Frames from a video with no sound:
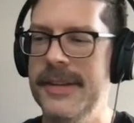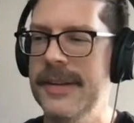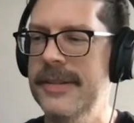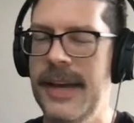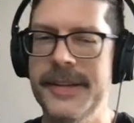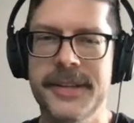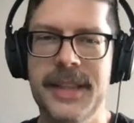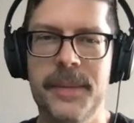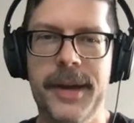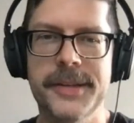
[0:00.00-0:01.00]
like it's
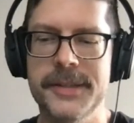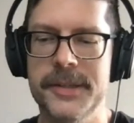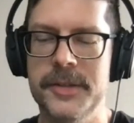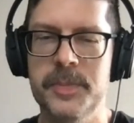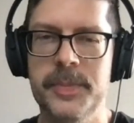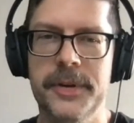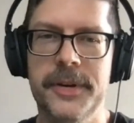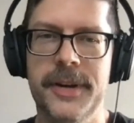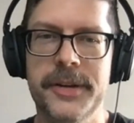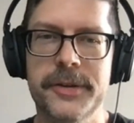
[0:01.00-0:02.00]
anticlimactic to just put
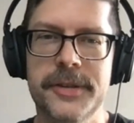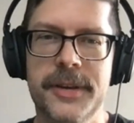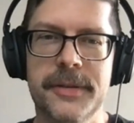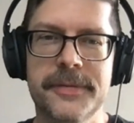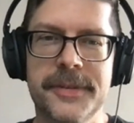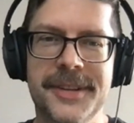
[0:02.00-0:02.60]
it on yourself, you